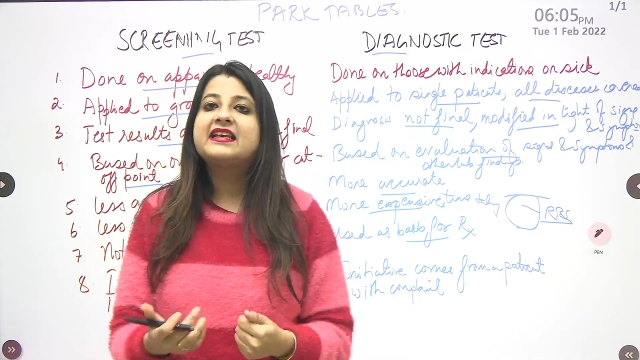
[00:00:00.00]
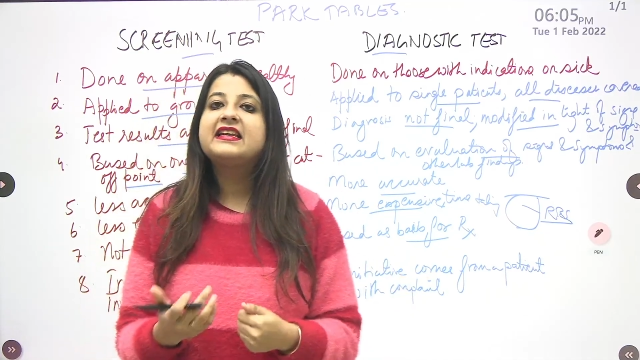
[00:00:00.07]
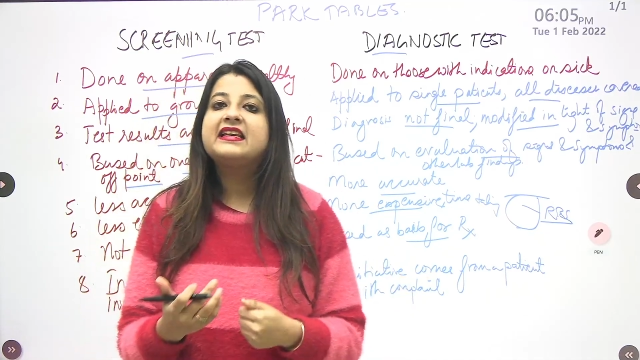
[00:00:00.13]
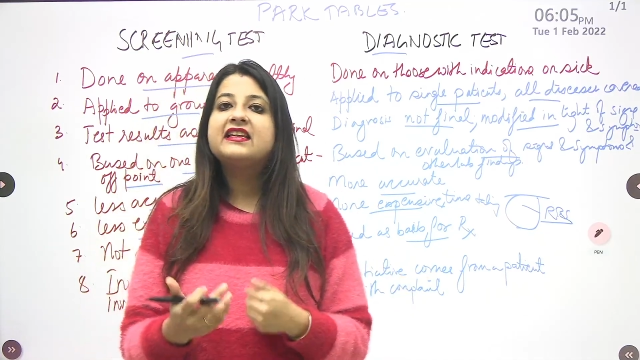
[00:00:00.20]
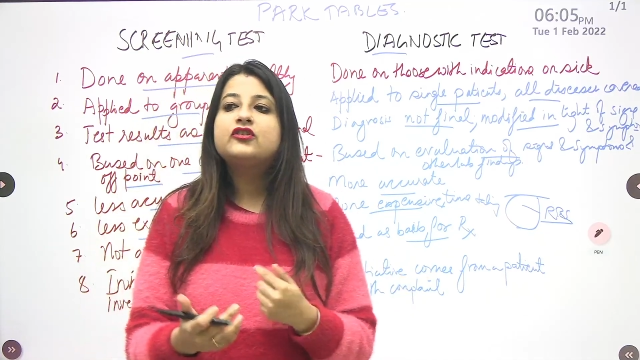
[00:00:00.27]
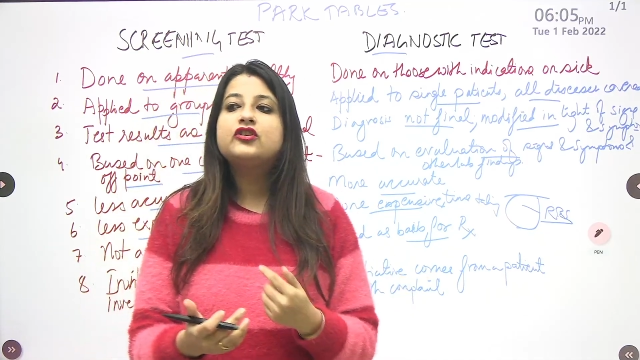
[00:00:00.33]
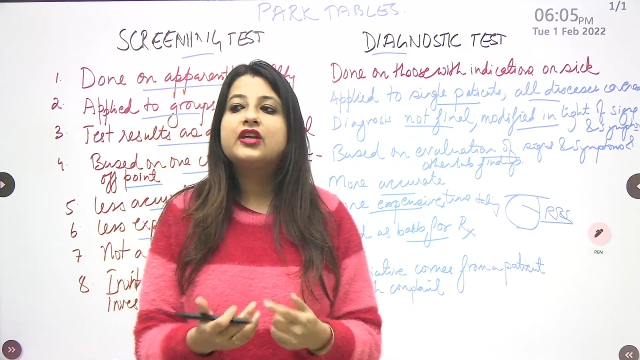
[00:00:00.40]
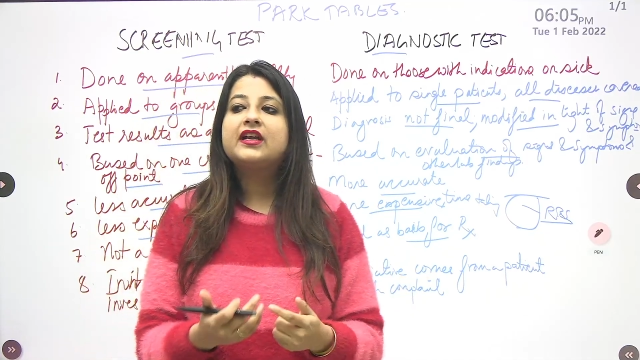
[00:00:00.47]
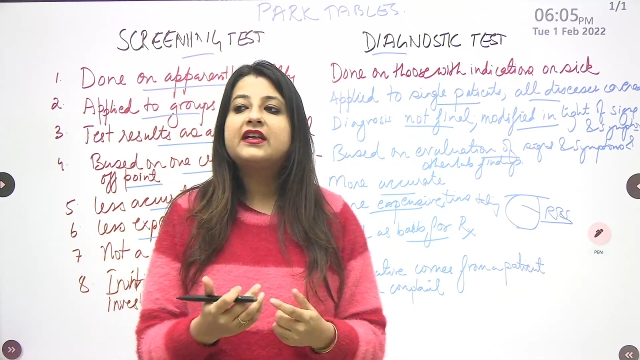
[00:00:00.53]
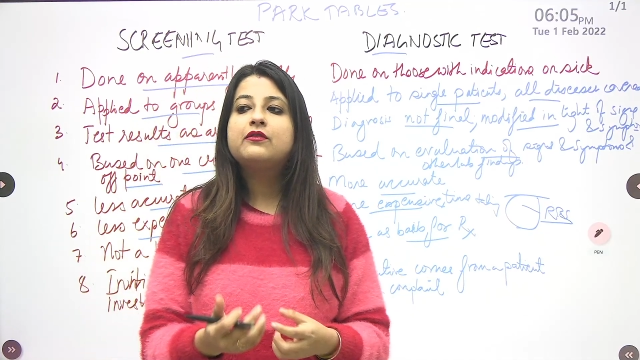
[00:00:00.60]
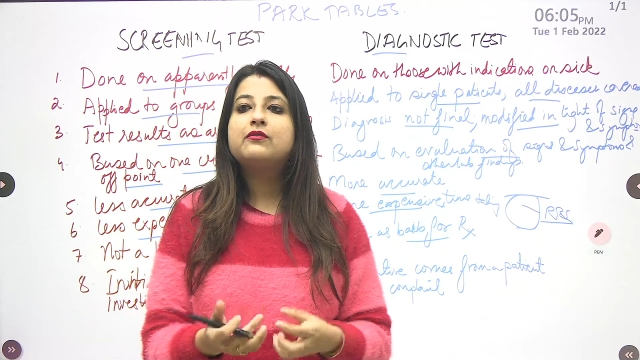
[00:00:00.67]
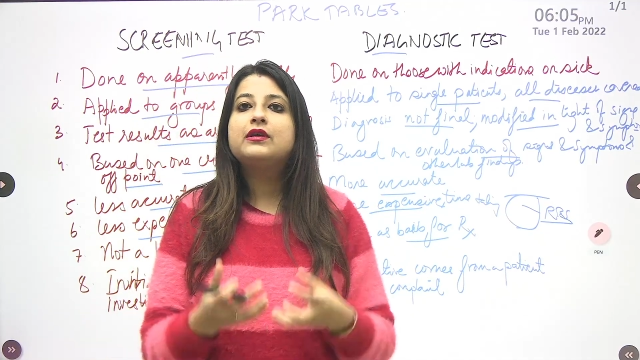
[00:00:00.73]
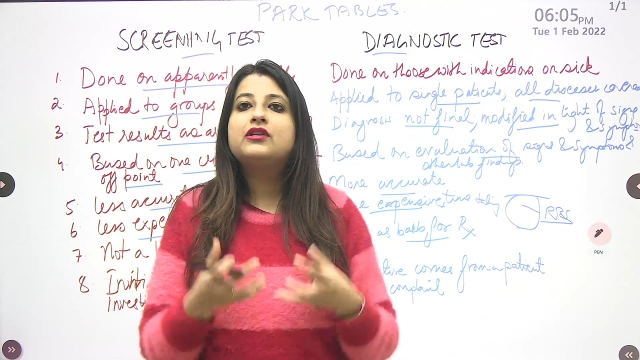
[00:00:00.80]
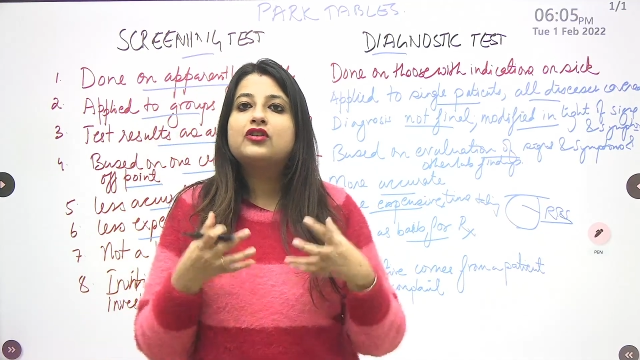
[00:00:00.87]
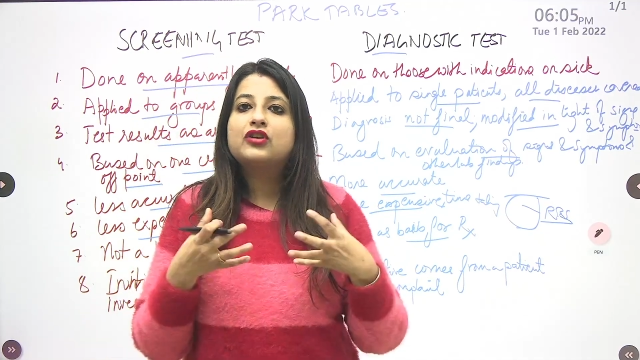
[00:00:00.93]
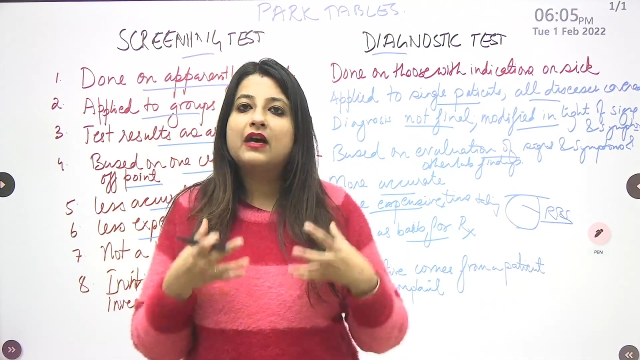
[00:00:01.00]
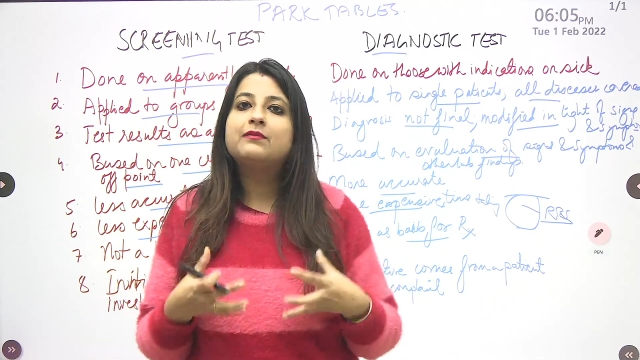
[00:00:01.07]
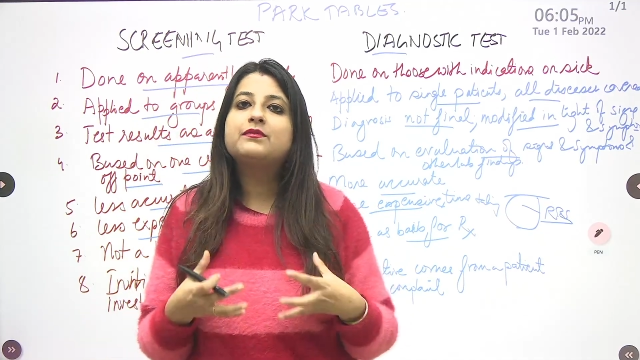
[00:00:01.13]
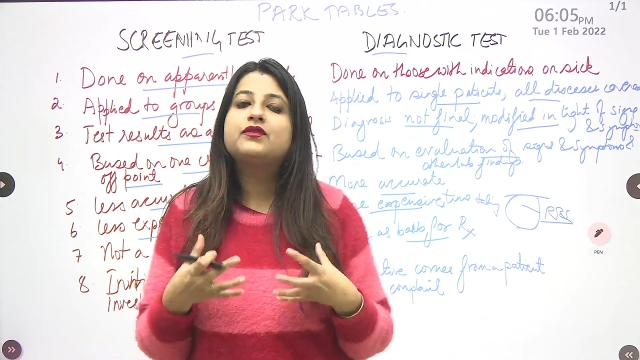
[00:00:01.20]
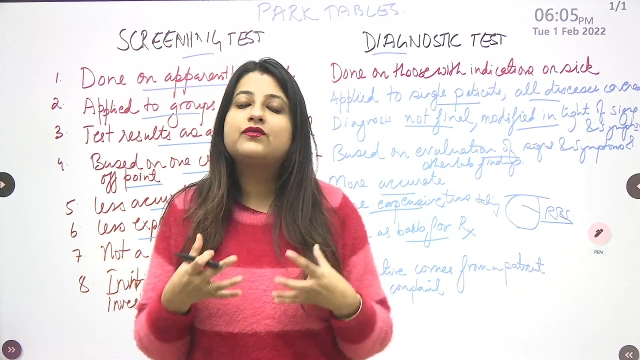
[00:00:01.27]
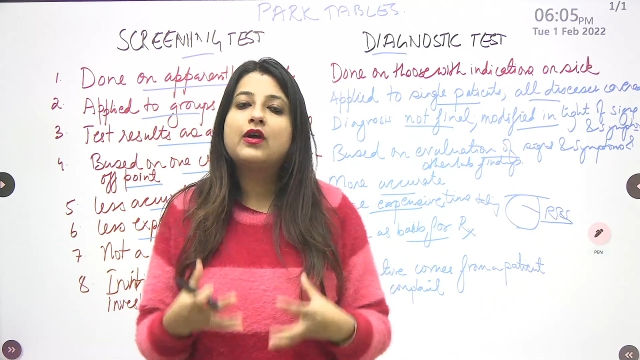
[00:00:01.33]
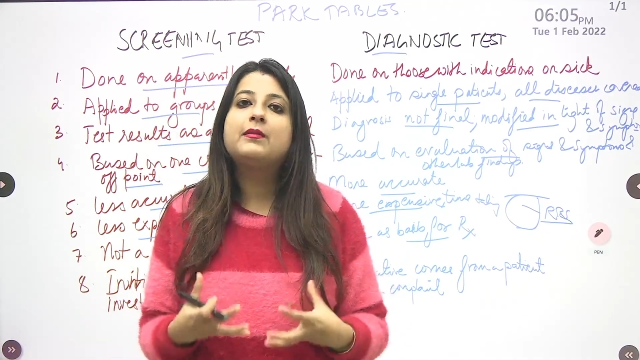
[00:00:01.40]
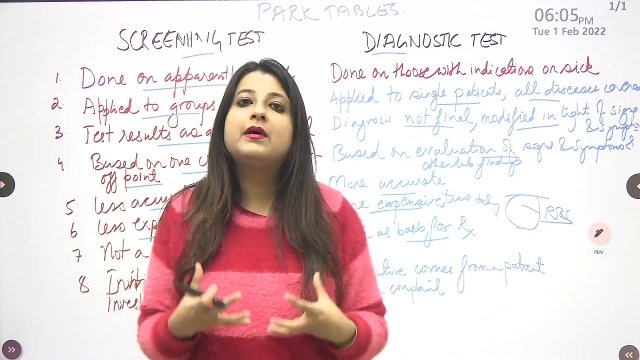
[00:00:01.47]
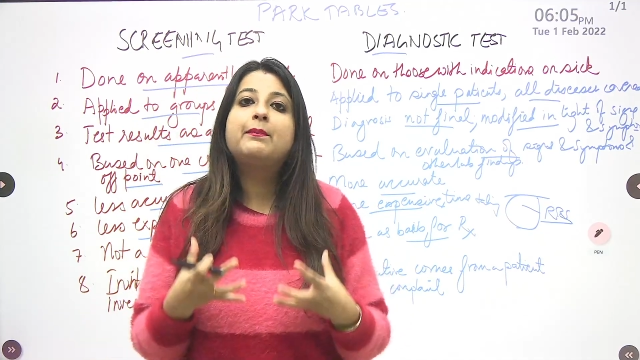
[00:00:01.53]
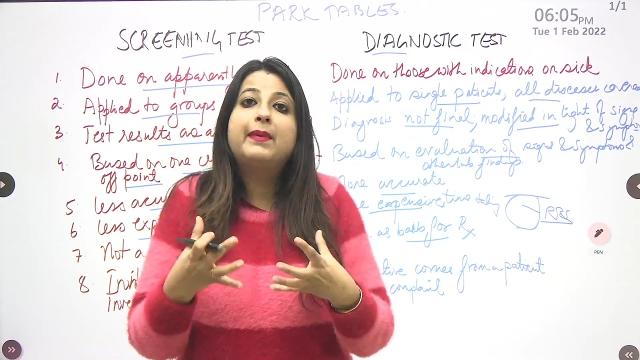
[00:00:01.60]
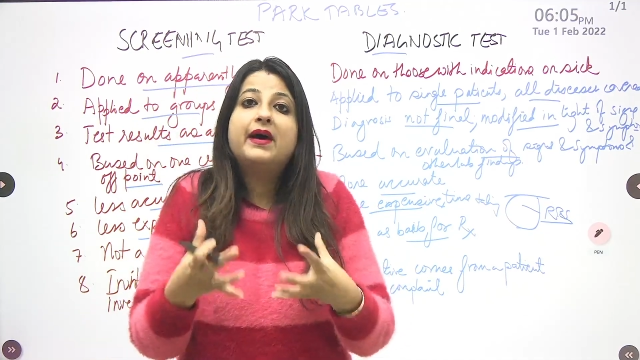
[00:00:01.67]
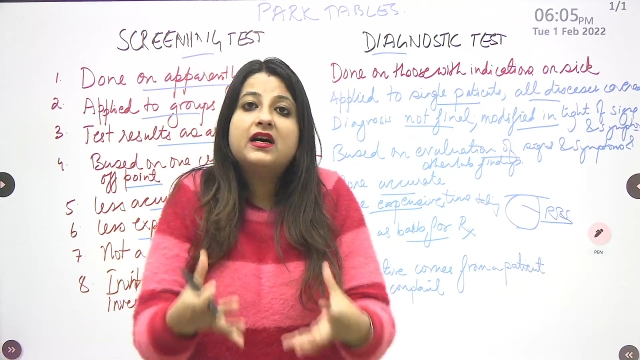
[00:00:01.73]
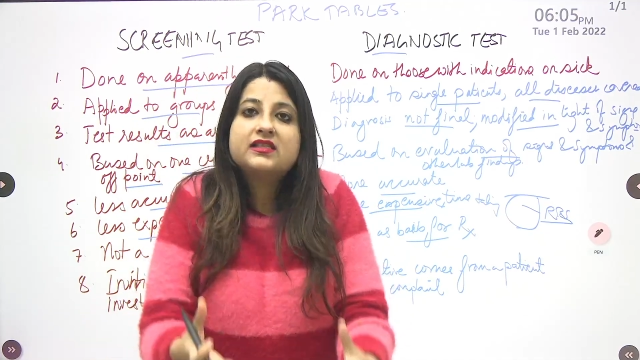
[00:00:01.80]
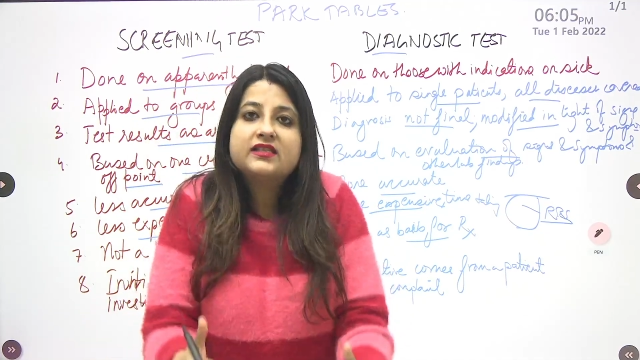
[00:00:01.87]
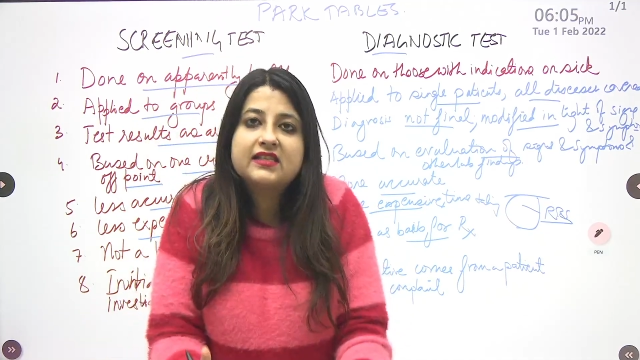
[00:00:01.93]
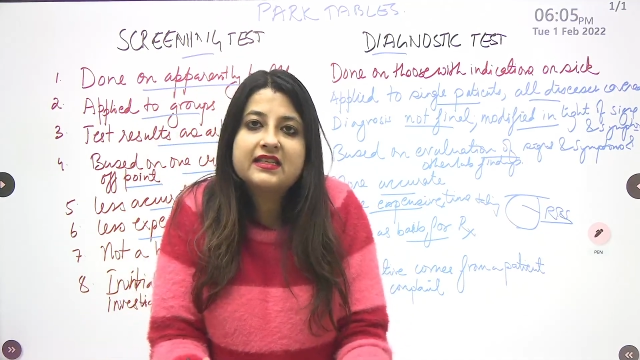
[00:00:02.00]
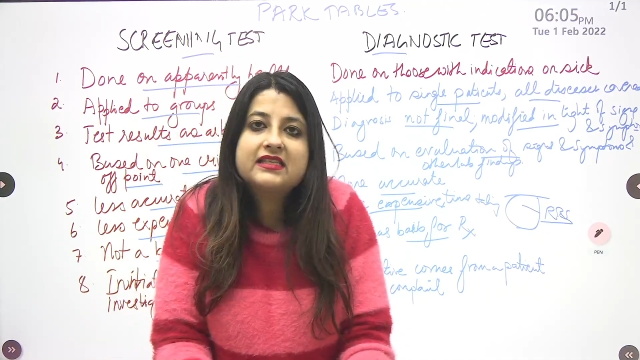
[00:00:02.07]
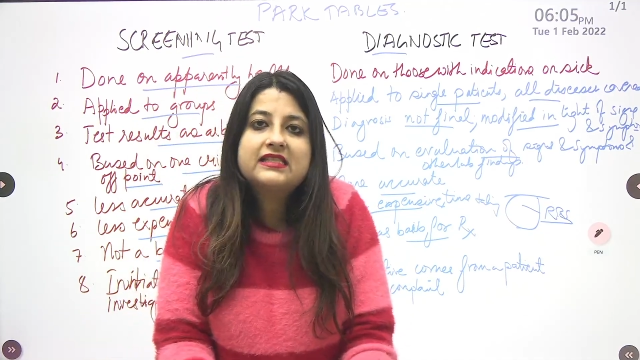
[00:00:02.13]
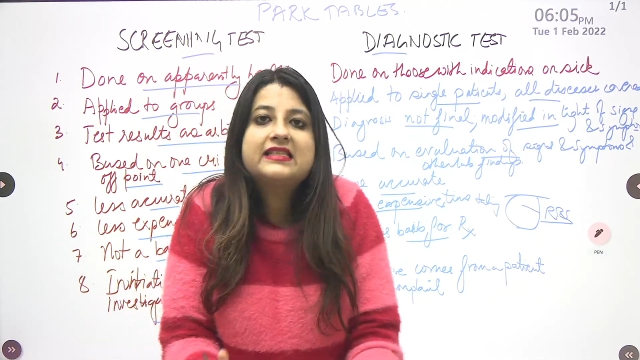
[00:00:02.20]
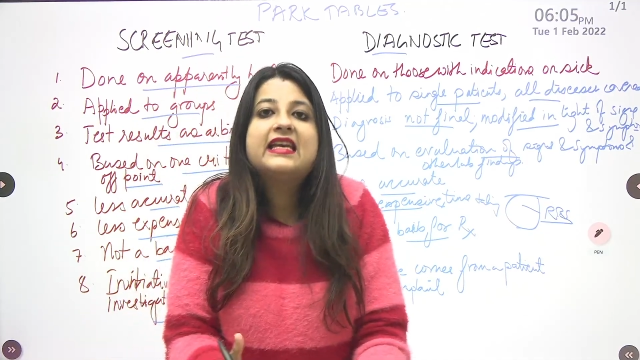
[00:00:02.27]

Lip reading: initiative which comes from a person